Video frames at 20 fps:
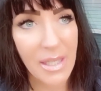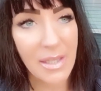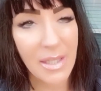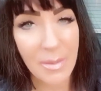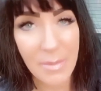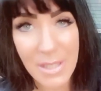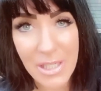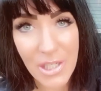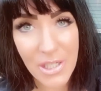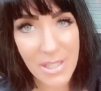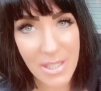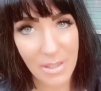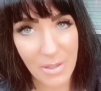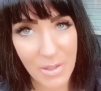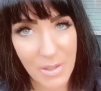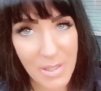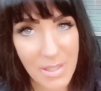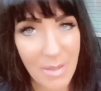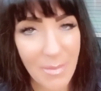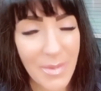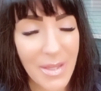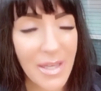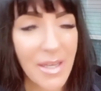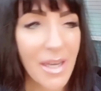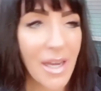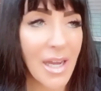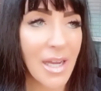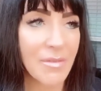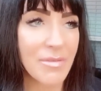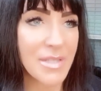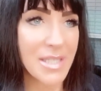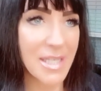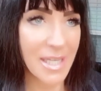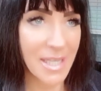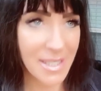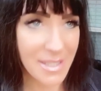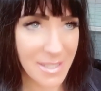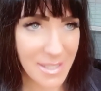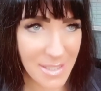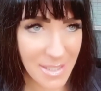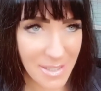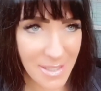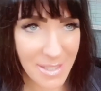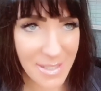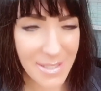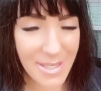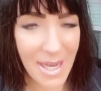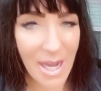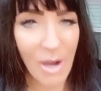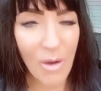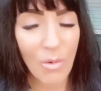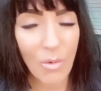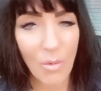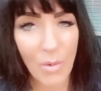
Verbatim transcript: And let me just tell you something, I've tested this out